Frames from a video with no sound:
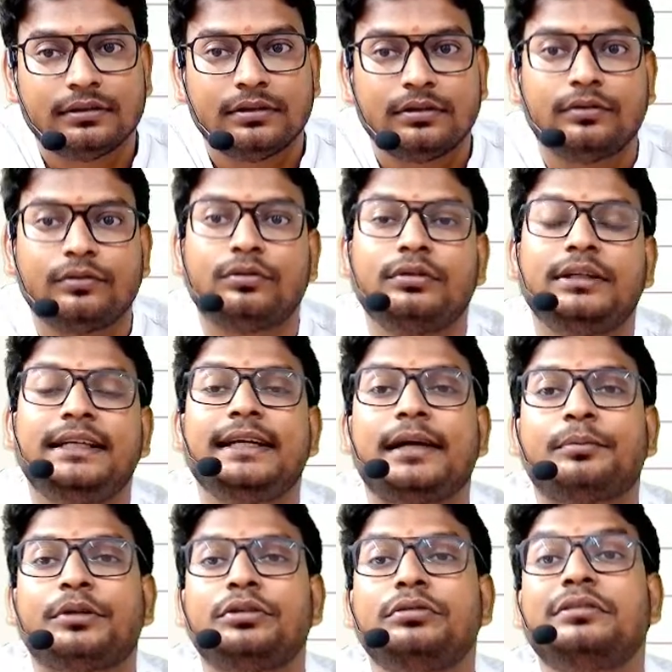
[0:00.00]
Only
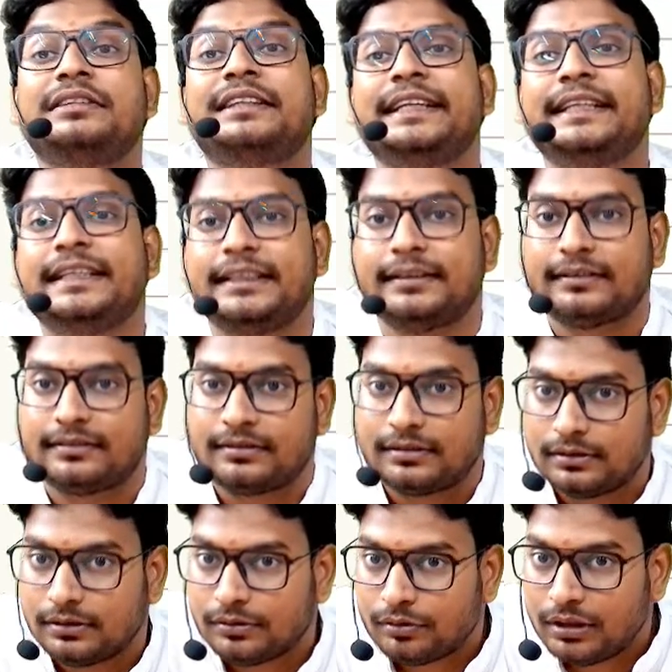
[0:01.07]
up to 3 years.
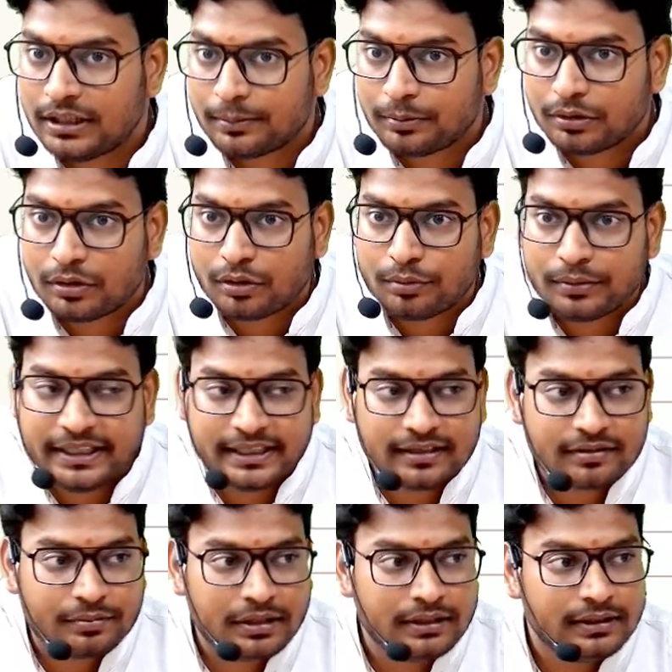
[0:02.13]
Only up to how many years,
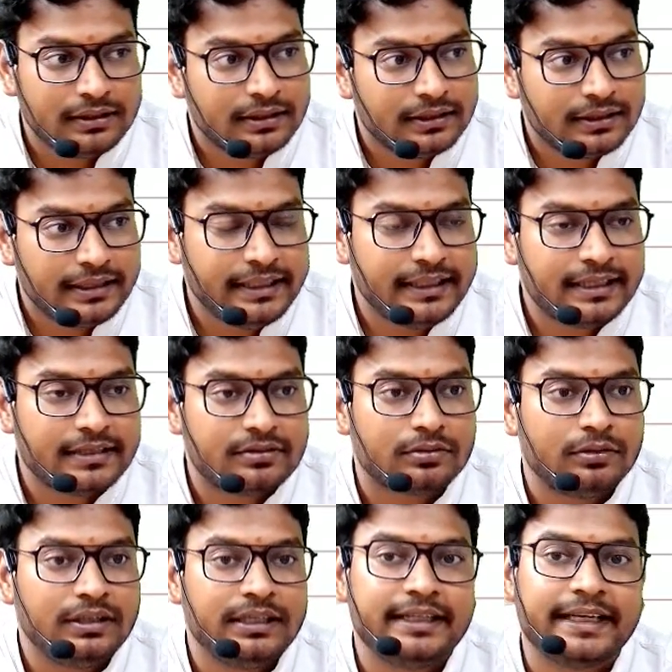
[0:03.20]
ma? 3 years
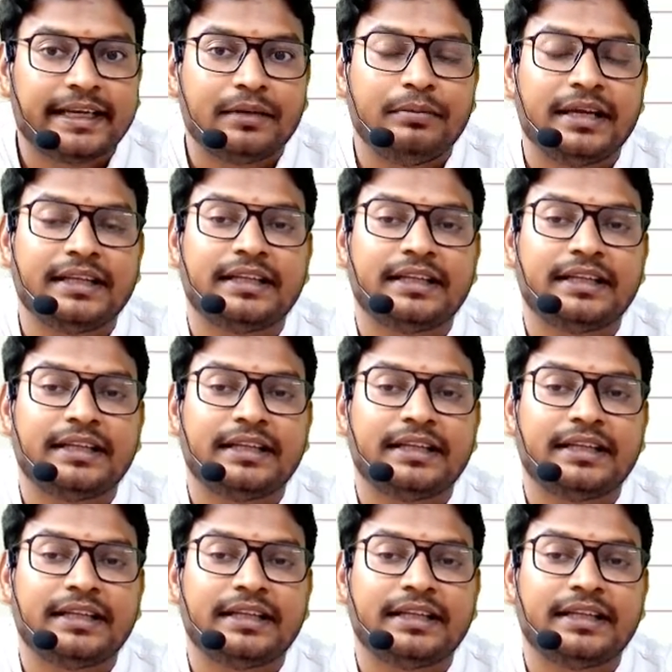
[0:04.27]
only they can make the